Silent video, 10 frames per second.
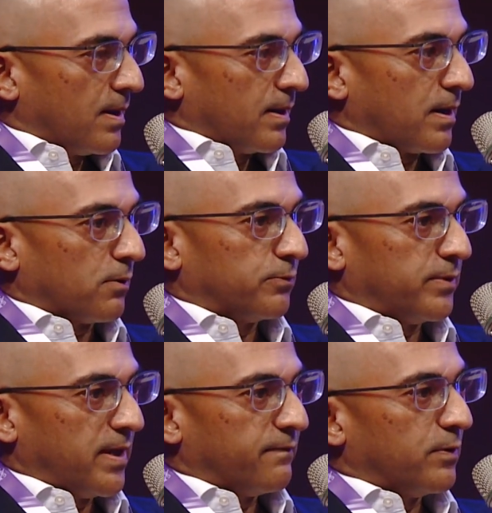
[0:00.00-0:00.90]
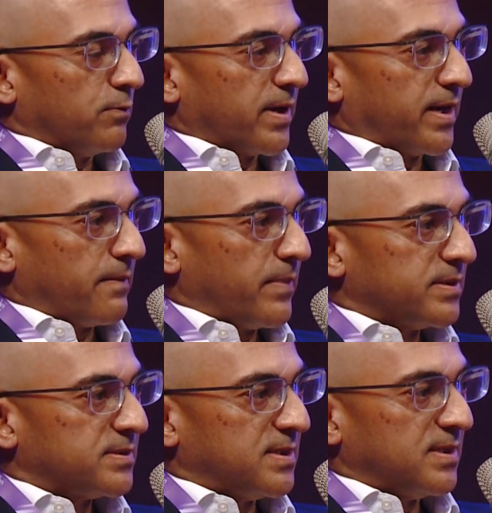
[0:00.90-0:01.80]
Now, today, if you look at
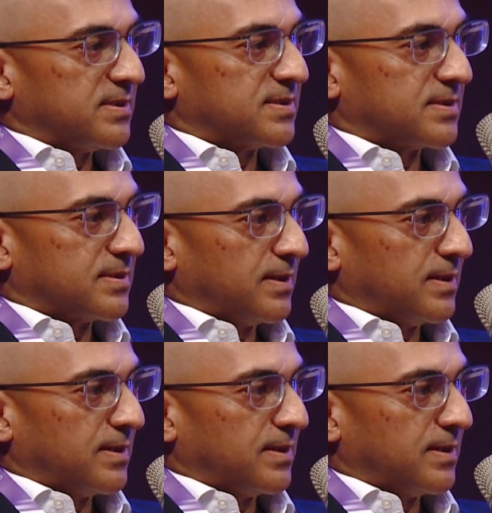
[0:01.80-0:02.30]
MNCs,